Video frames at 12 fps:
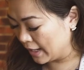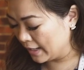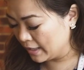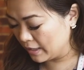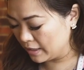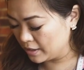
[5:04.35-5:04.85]

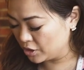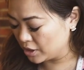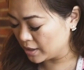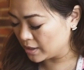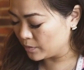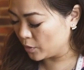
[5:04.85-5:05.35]
like is
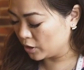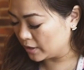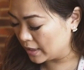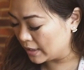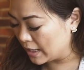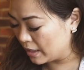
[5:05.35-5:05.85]
just a small
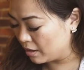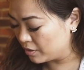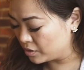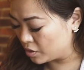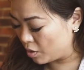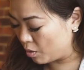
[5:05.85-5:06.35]

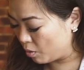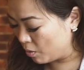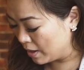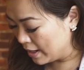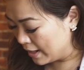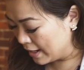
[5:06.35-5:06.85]
detail.
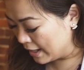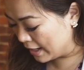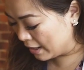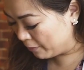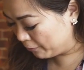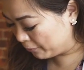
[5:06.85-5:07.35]
So
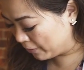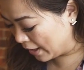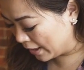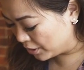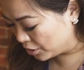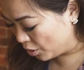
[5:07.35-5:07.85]
if
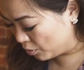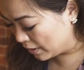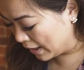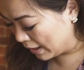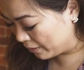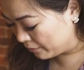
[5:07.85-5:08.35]
I
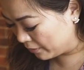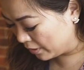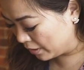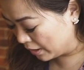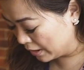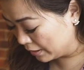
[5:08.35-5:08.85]
don't have
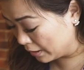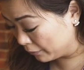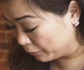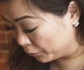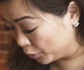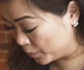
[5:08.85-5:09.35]

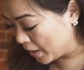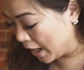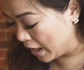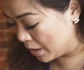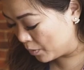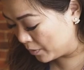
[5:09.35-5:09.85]
enough room,
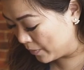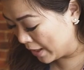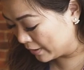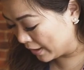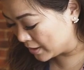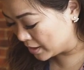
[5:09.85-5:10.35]
I would
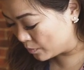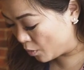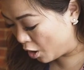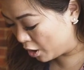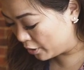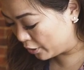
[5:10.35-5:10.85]
make that
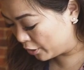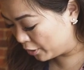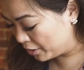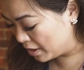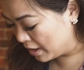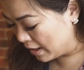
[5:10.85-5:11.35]
smaller.